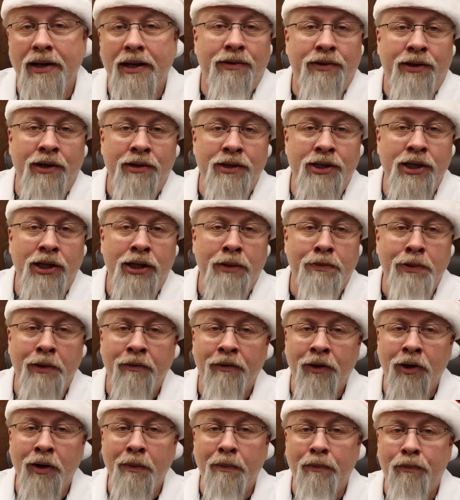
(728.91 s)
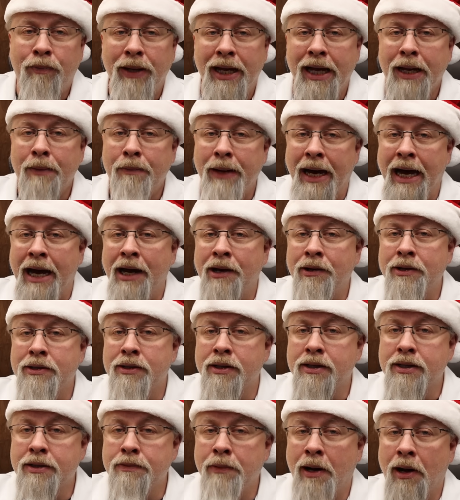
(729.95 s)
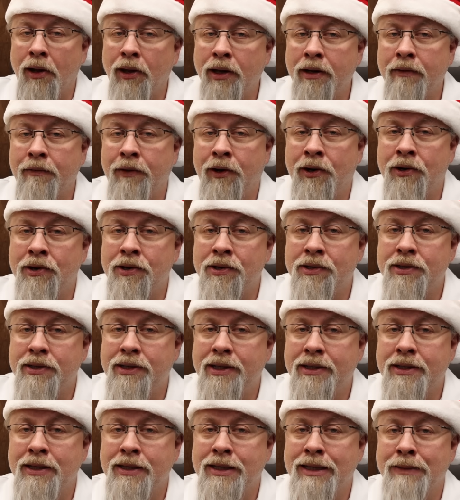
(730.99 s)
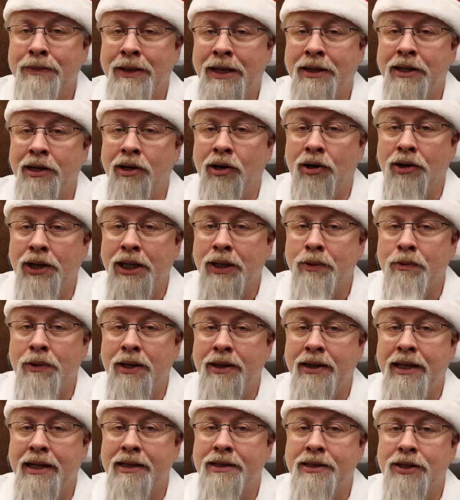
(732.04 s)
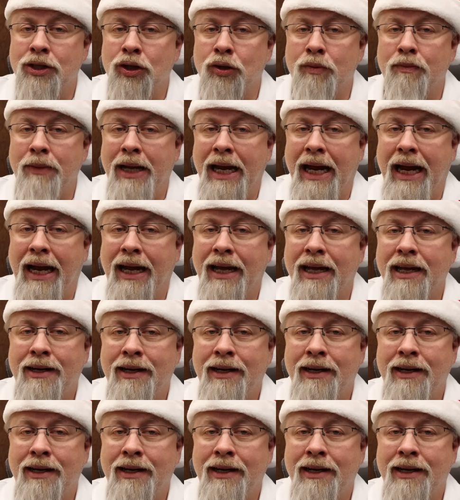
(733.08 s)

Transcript: For those of you that prefer big batteries of small inverters, this is about the only one they still make,